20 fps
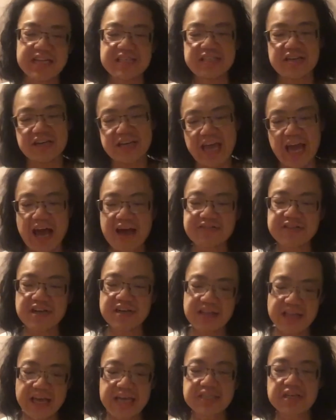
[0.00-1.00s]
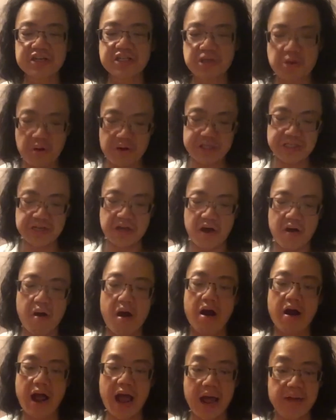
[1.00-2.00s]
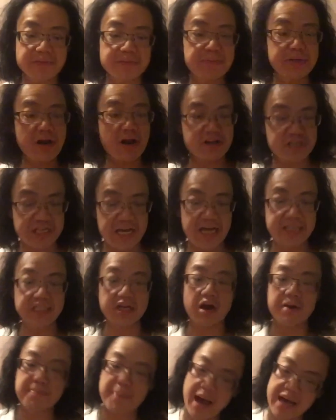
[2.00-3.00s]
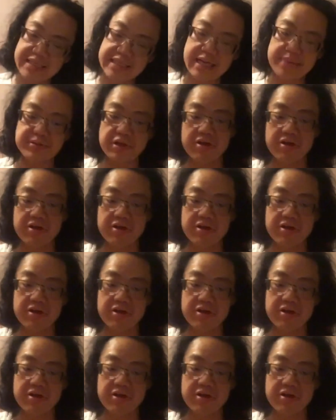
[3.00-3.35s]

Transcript: our calves, our legs, our torso, our abdomen, our chest, our biceps, our